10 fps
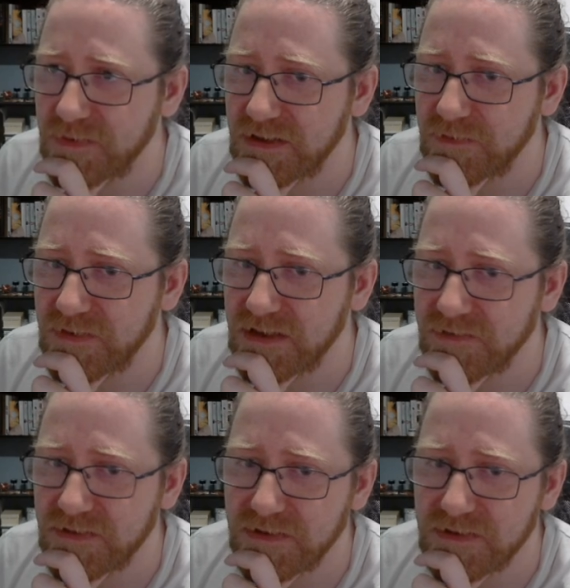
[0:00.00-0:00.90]
Can we have
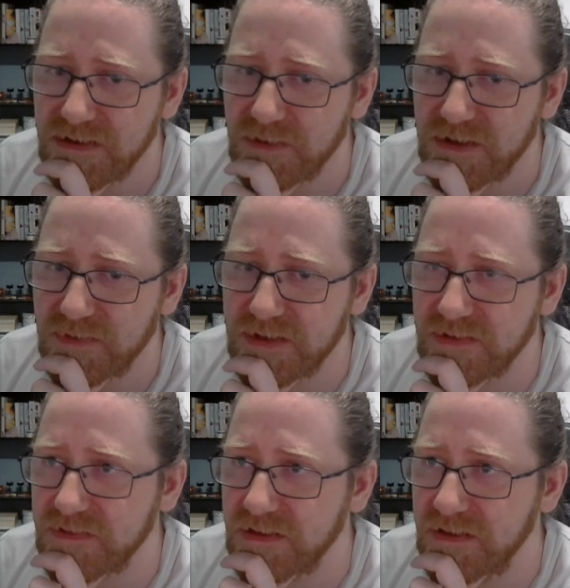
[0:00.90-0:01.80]
a... yeah, we can
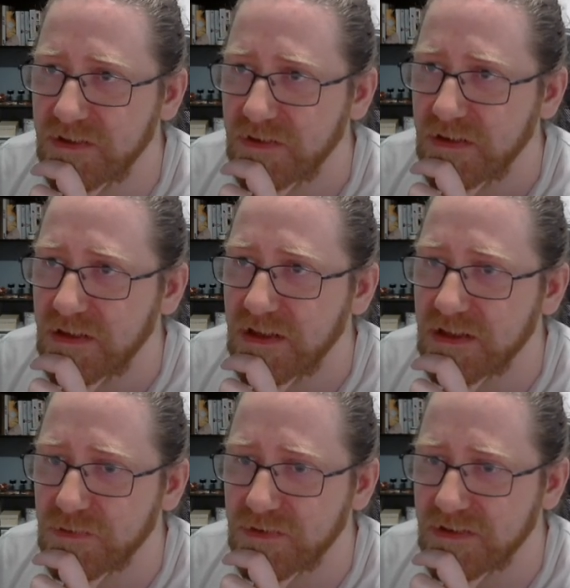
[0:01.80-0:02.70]
stay here
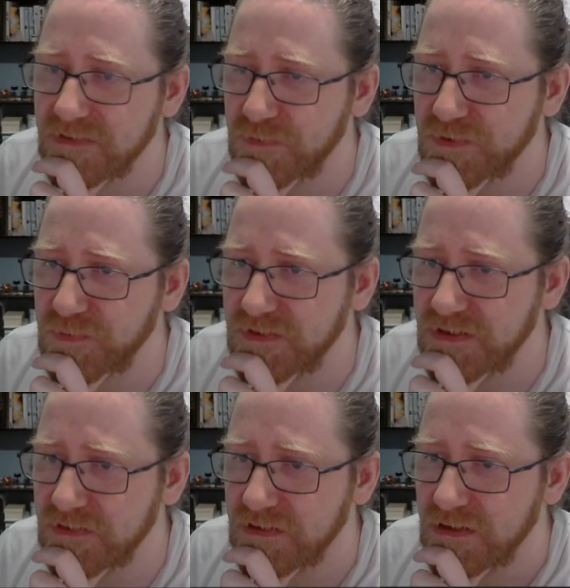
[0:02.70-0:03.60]
and look at what we
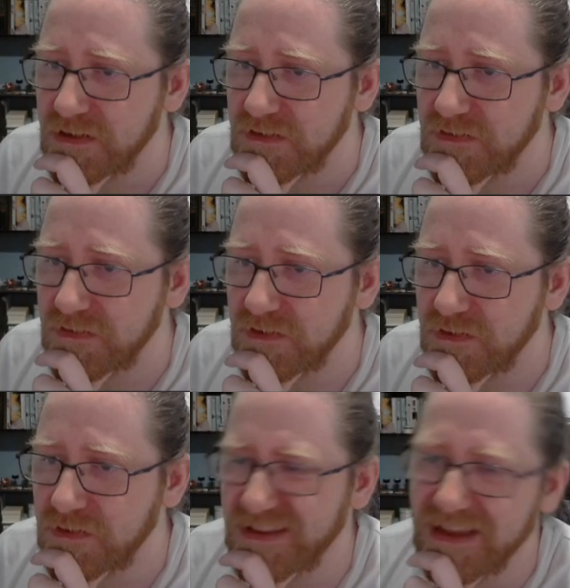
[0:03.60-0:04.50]
did.
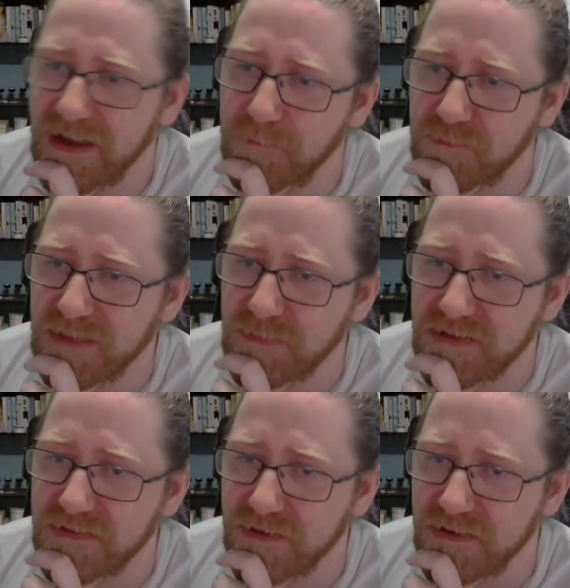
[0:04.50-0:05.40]
So yeah, maybe
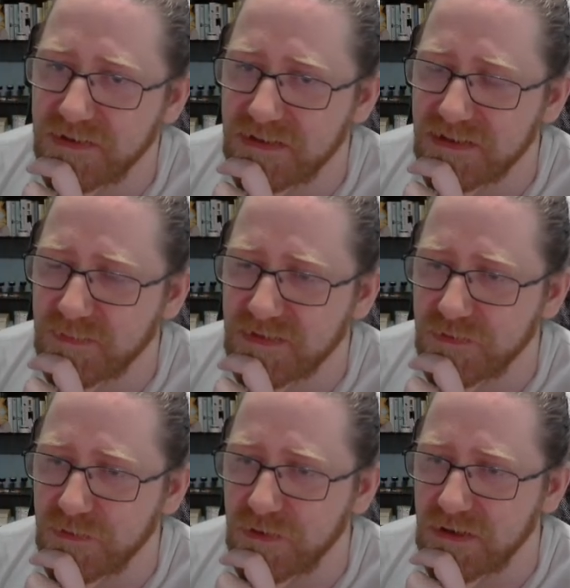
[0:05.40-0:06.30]
he died a little bit
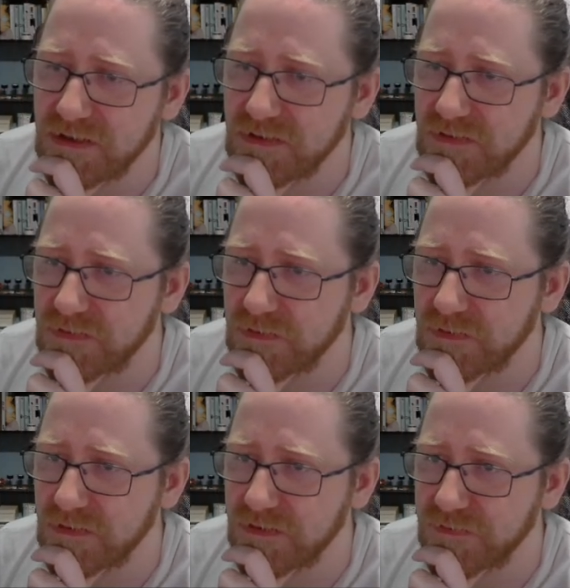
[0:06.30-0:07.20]
too early
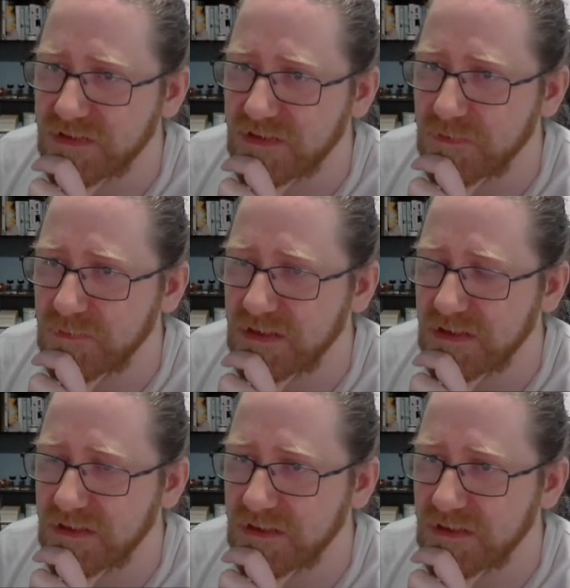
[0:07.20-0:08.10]
for that to
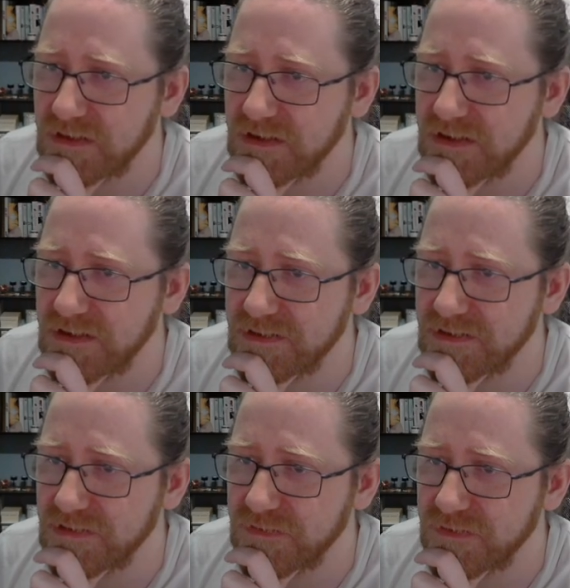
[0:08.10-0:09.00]
make any
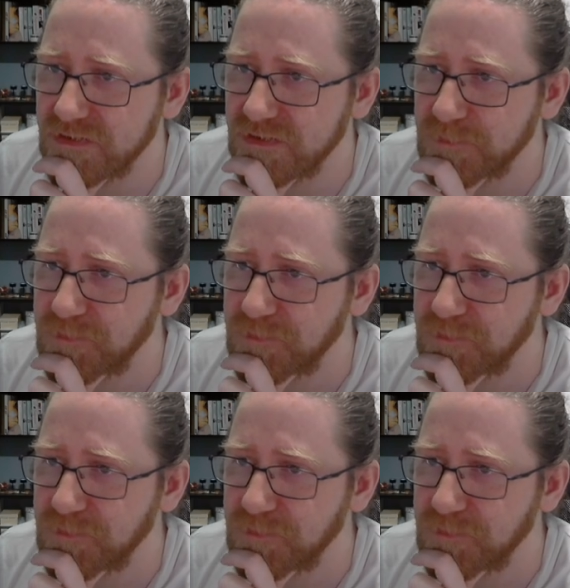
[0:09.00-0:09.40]
difference.